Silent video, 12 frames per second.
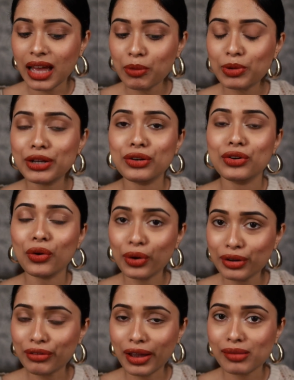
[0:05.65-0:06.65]
I will not
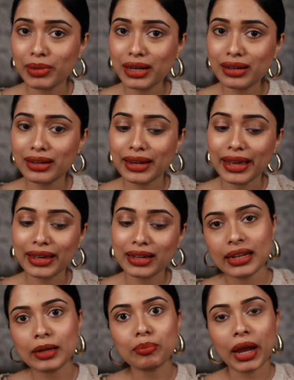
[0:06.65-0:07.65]
recommend it. Like,
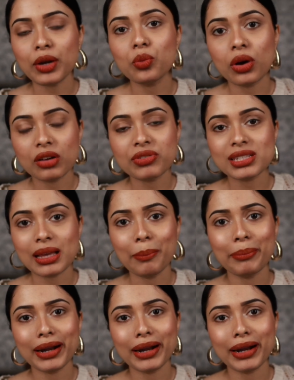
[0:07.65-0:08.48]
it might work for some,